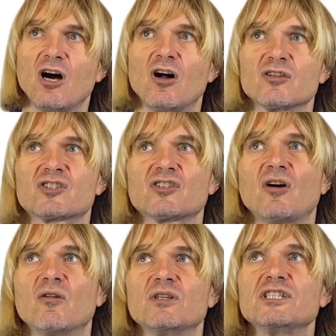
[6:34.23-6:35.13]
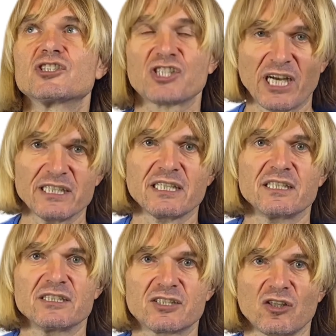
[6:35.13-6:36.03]
Also in China,
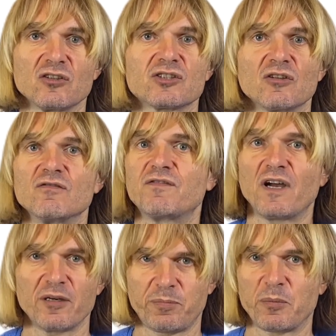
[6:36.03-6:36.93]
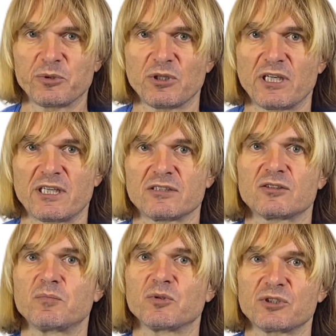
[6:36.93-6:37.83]
it's also very popular
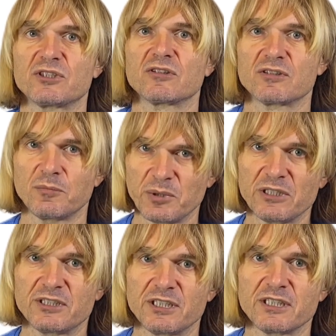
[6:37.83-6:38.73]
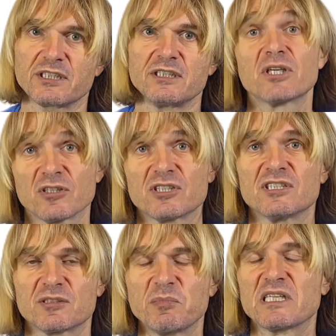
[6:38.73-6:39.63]
to put it on the building because
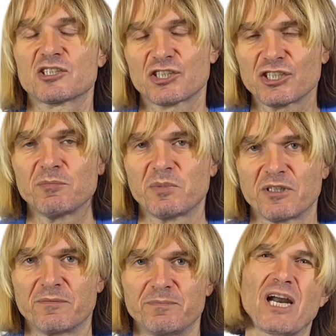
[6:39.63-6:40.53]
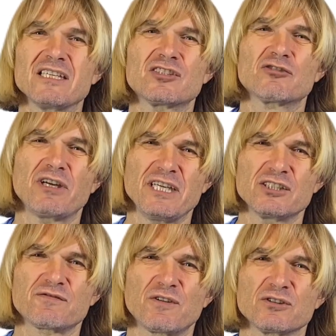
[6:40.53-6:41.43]
it's much cheaper. Price
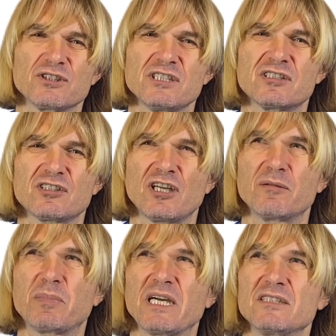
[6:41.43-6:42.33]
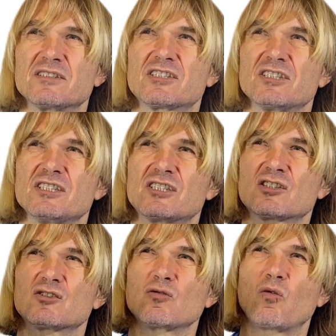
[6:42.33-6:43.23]
range for these turbines
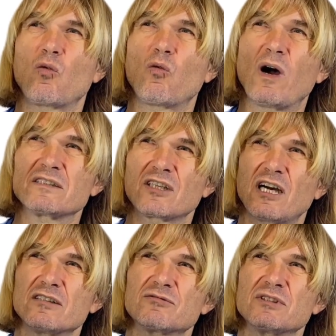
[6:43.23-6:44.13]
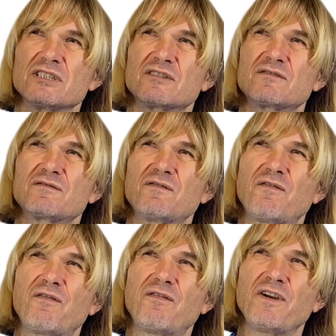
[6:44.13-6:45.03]
is
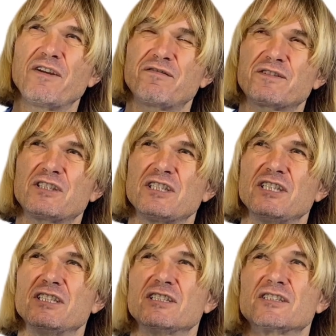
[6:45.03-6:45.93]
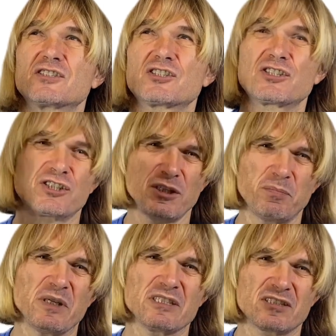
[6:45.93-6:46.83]
150
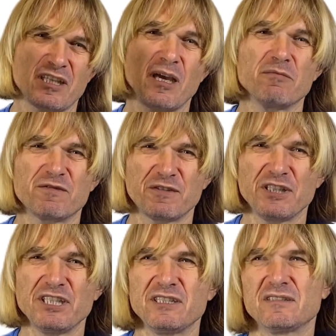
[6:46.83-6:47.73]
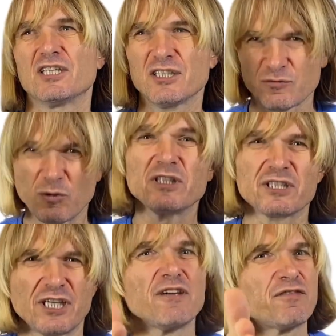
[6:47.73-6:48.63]
cheapest M3. It will
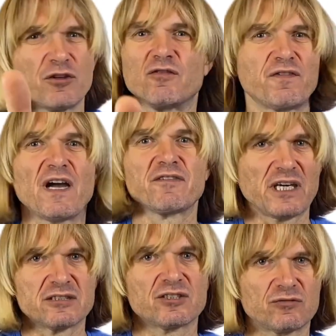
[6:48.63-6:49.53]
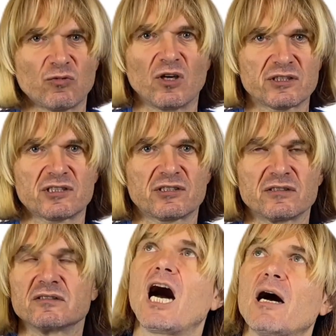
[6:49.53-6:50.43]
give you 500 watts
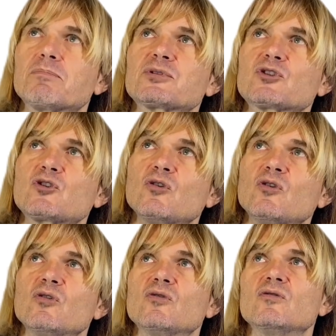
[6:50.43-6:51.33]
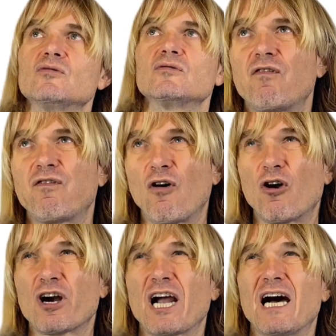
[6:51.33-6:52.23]
up to
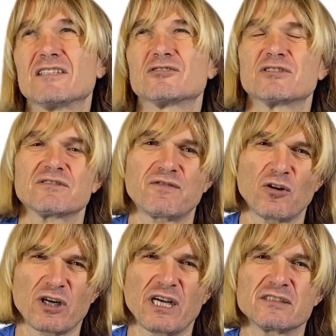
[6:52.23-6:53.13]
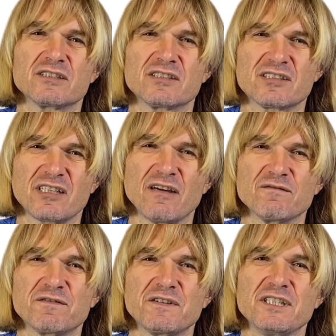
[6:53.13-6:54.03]
400
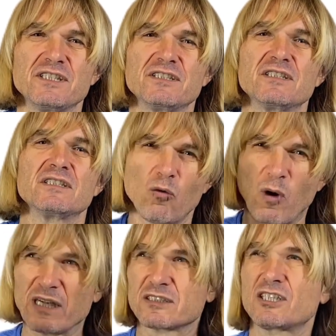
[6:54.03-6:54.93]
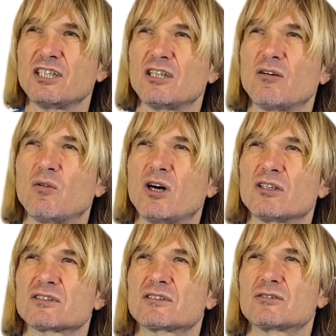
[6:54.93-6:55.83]
something, 1
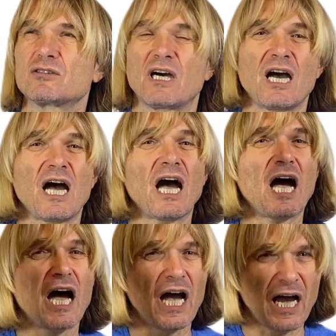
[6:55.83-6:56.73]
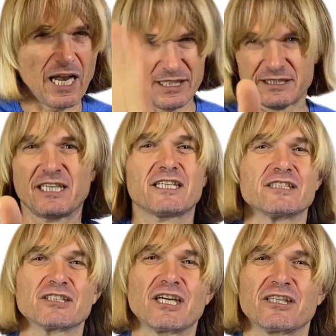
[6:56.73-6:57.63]
kilowatt, and I
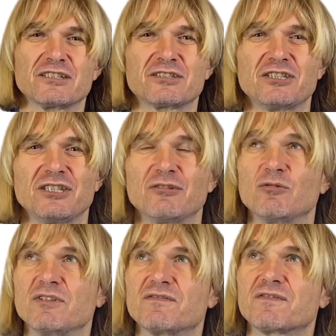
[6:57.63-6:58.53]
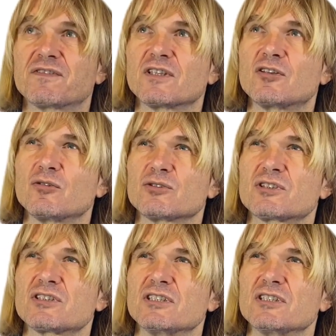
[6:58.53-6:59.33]
can guarantee with good